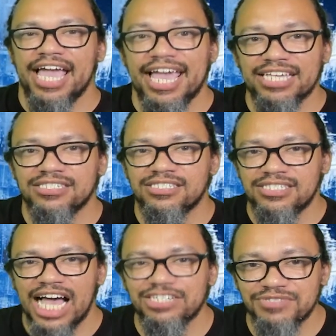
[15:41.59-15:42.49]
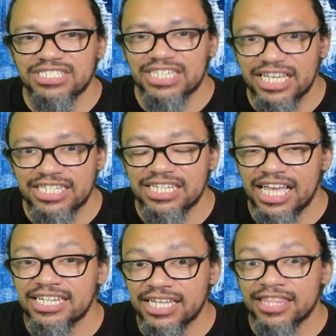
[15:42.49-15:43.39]
a soldering gun,
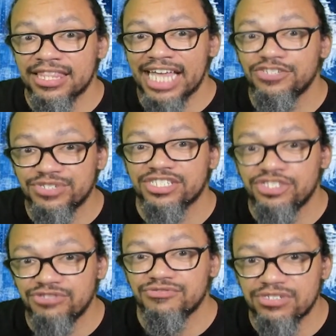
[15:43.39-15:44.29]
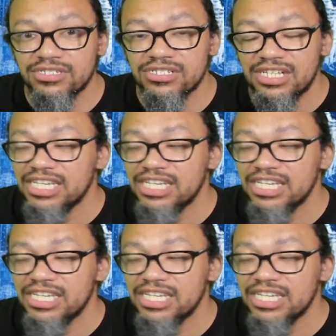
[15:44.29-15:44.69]
an electric tool,